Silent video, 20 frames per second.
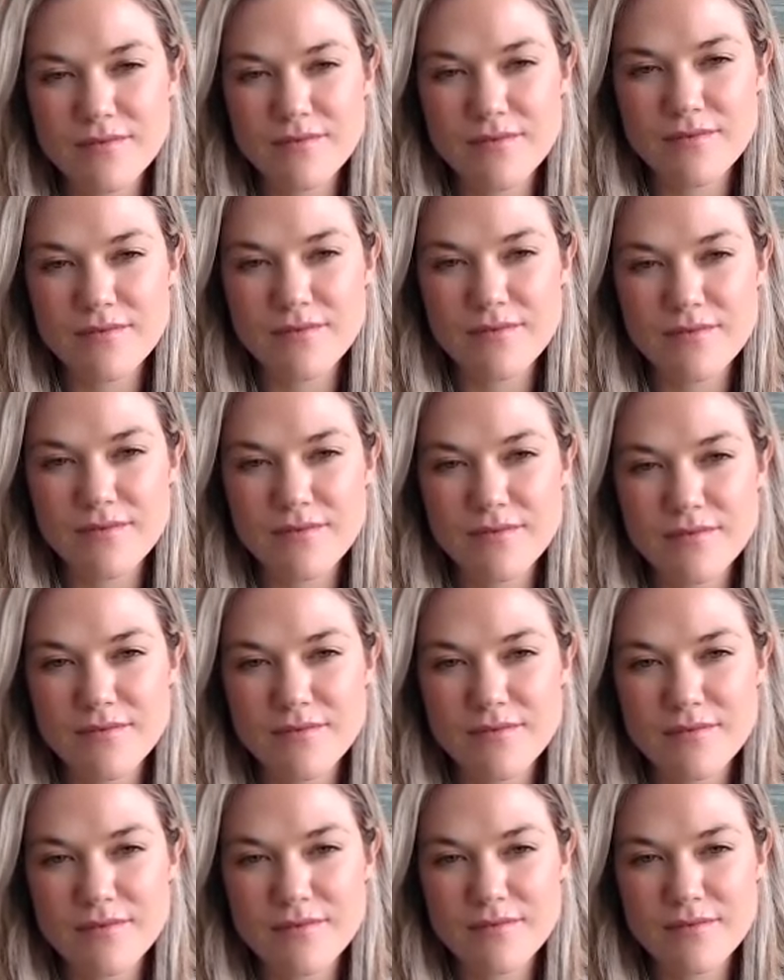
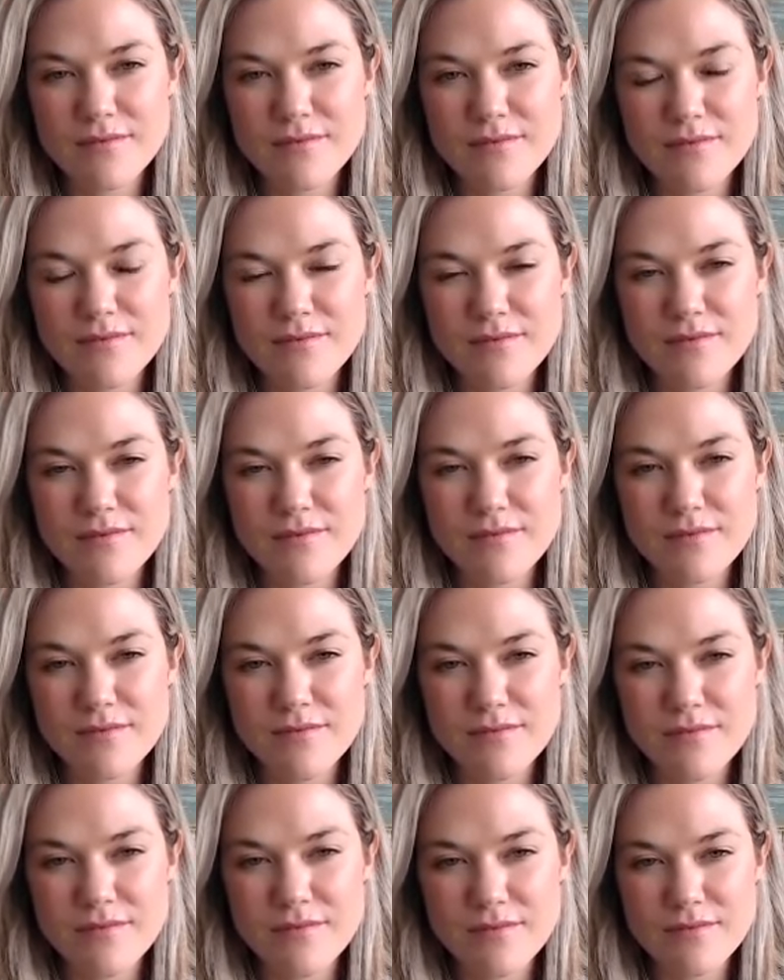
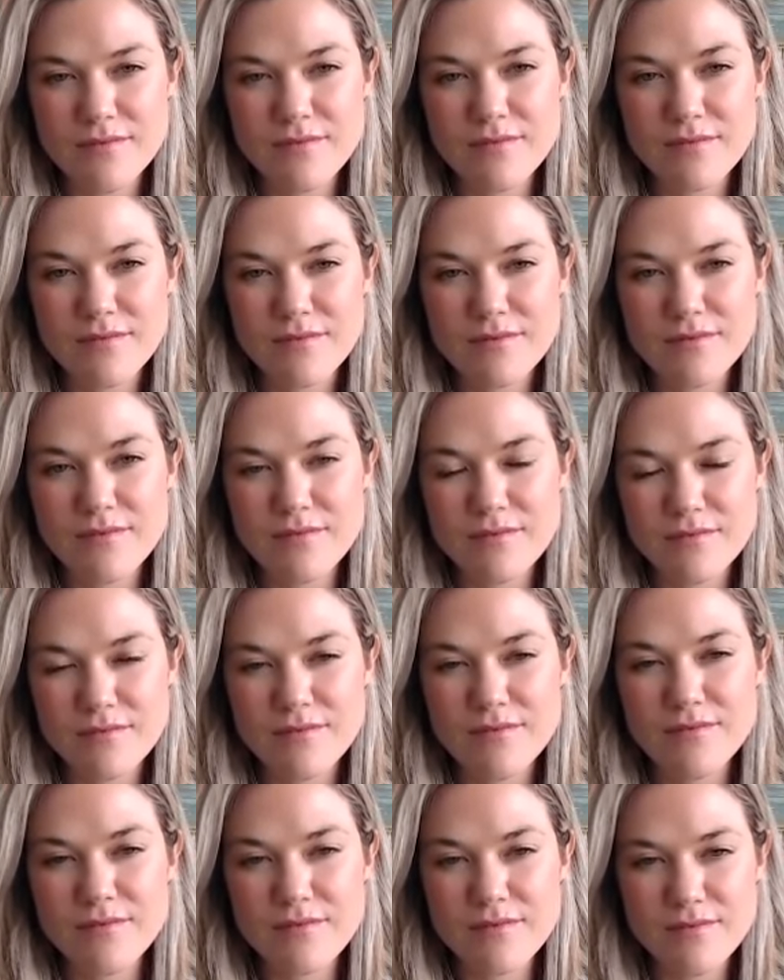
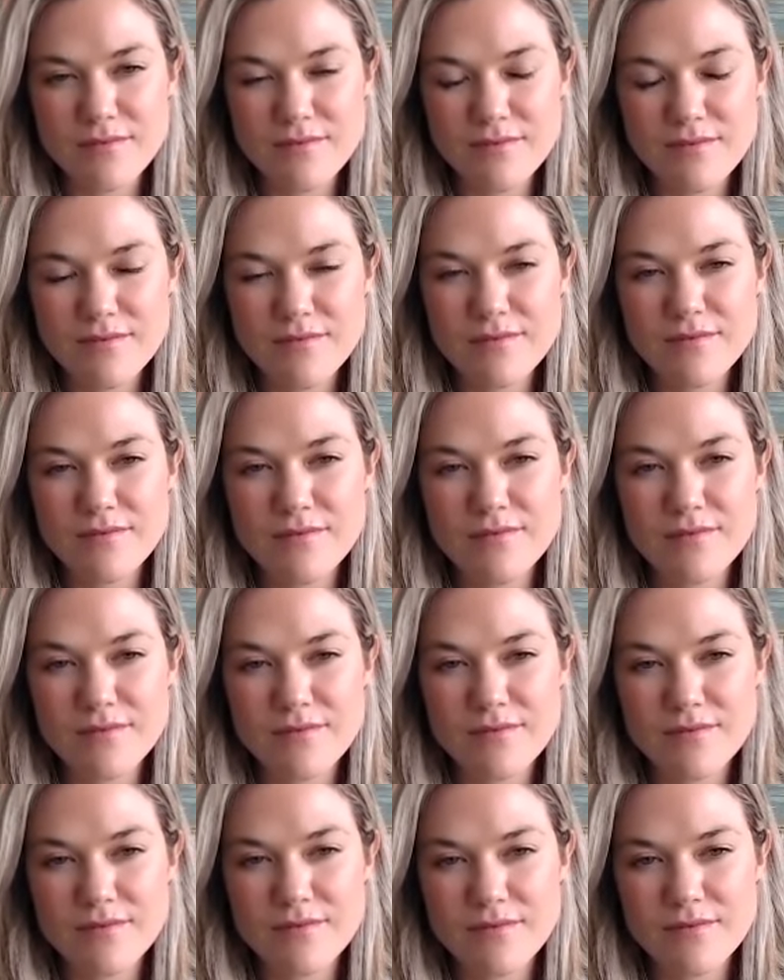
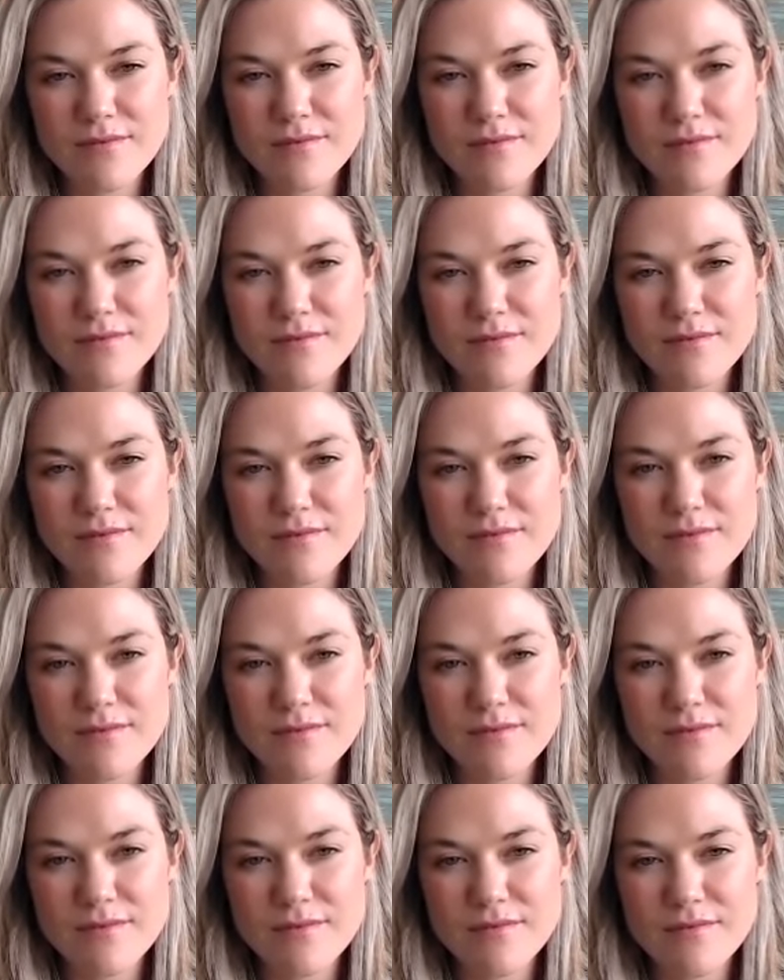(not speaking)